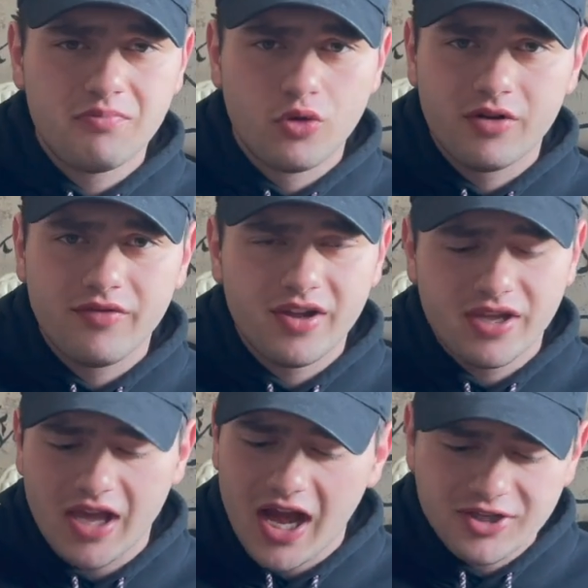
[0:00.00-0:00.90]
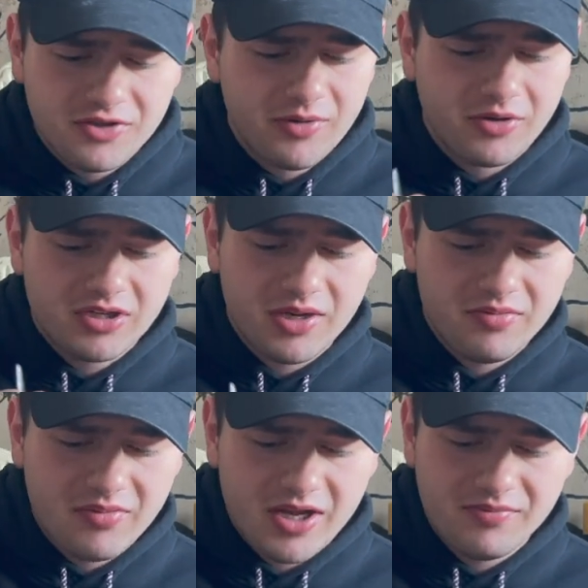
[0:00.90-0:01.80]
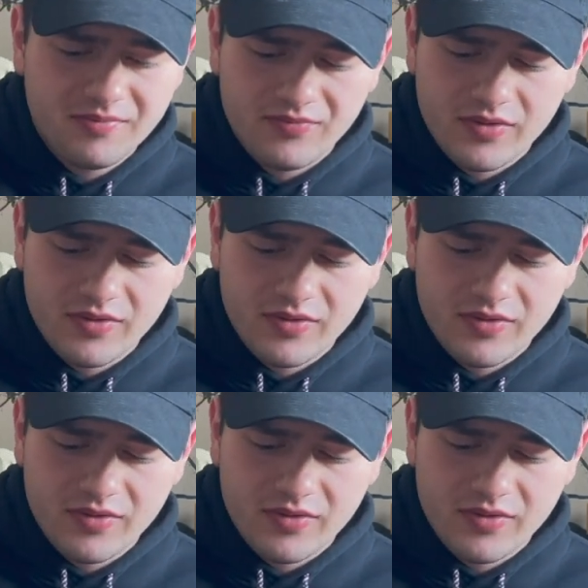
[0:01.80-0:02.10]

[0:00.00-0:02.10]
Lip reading: more of like a cashew milk type of man.